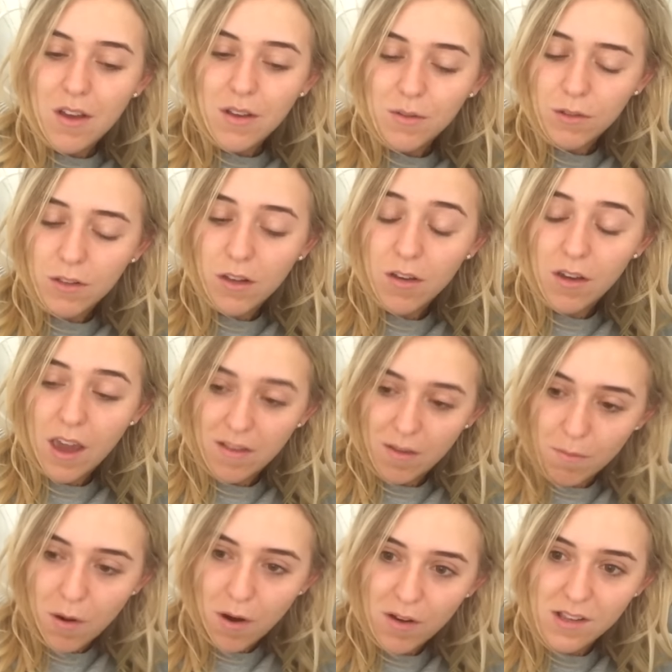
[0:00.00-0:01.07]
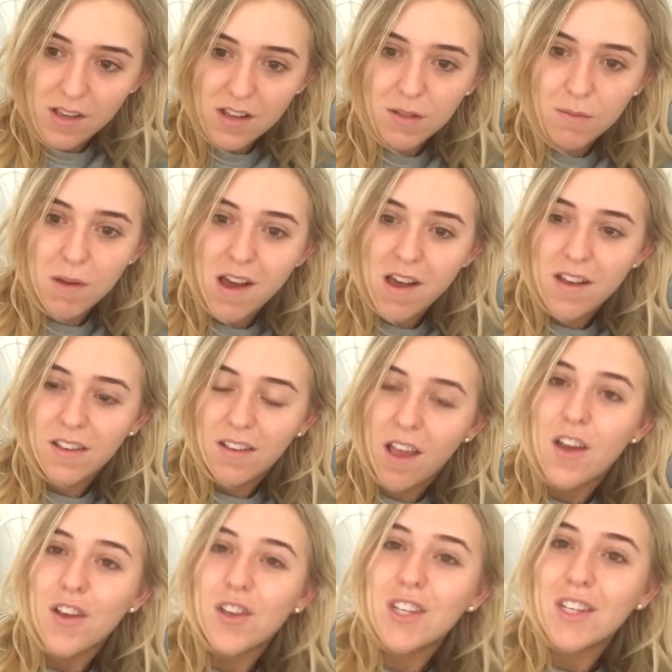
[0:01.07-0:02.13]
so I'm going to get some paracetamol,
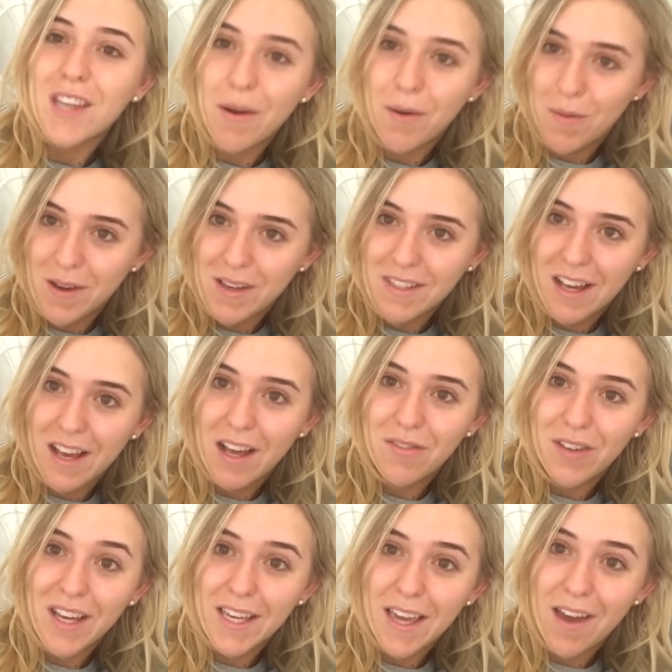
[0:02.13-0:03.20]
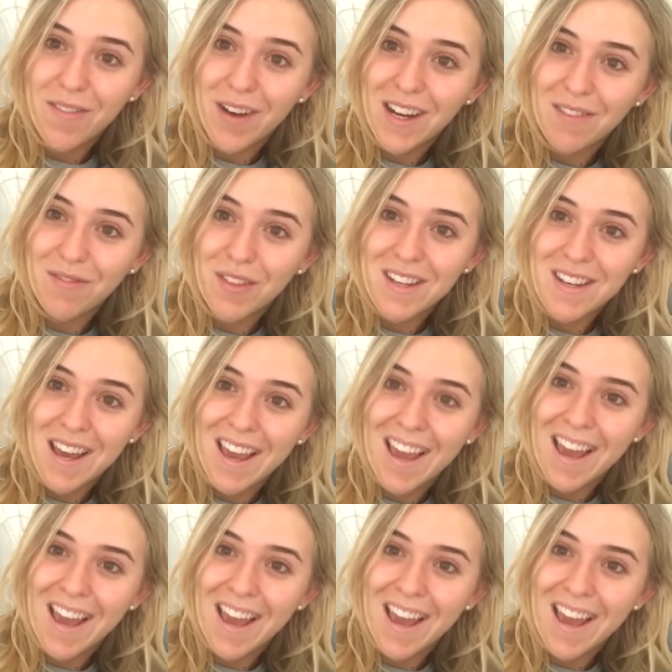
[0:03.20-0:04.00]
I'll shower myself and get ready for the day